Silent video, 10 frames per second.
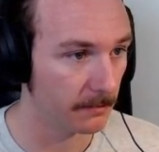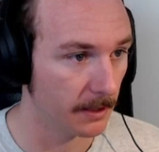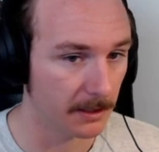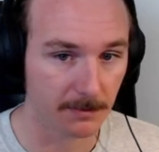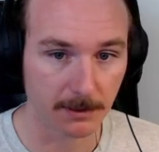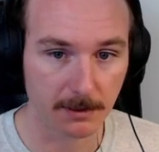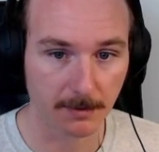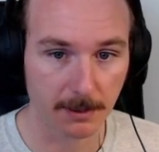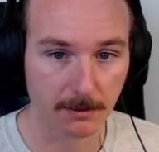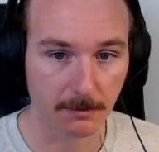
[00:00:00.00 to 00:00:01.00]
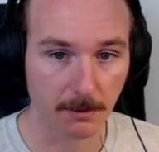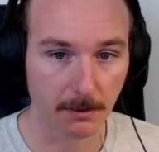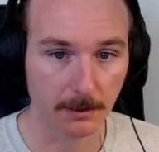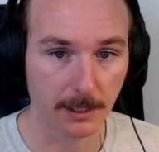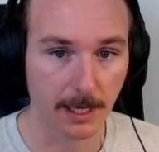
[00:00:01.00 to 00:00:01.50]
has been spent
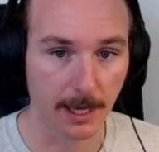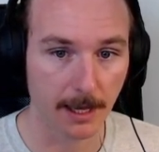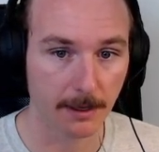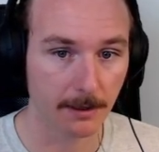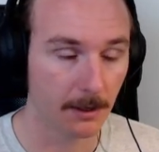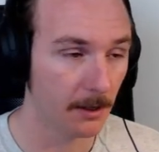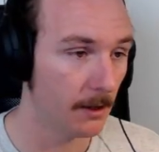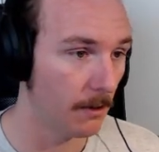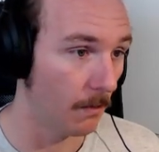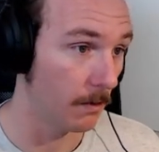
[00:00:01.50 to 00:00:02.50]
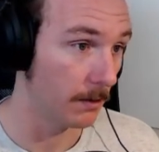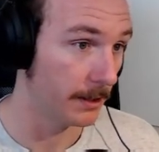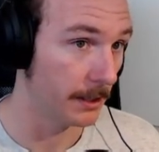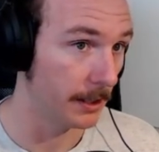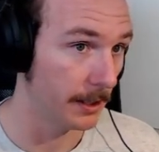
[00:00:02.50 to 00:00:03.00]
on the ad or
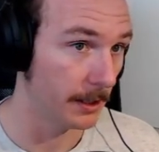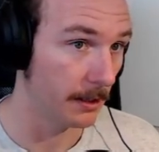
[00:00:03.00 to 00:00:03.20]
the